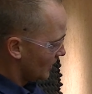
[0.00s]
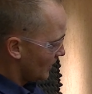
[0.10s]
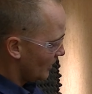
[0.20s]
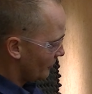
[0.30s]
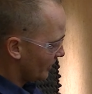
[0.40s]

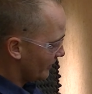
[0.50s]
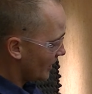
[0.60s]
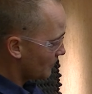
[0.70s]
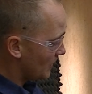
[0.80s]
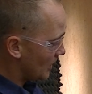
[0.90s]
If I take
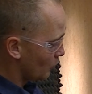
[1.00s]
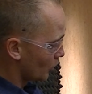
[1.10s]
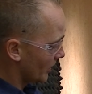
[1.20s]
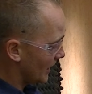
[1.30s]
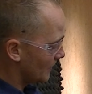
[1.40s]
it
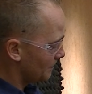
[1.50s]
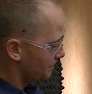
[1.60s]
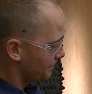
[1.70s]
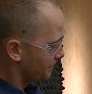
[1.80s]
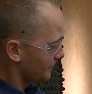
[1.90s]
backward again,
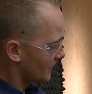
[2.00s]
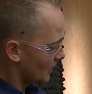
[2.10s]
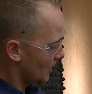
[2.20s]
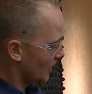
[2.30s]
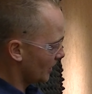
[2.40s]

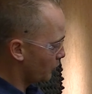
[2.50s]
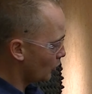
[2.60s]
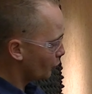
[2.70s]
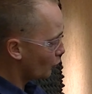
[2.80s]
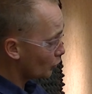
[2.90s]
it
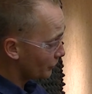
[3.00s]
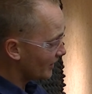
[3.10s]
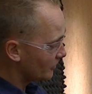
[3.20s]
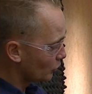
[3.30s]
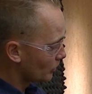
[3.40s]
won't
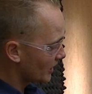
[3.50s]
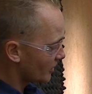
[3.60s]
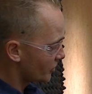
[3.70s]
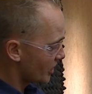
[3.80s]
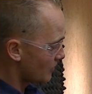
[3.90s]
rotate to the
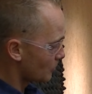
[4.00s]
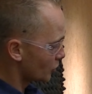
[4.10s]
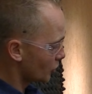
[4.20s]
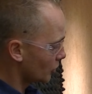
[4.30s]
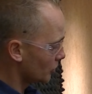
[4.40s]
next chamber,
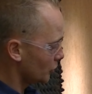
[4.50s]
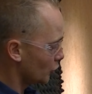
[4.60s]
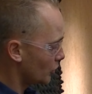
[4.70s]
so you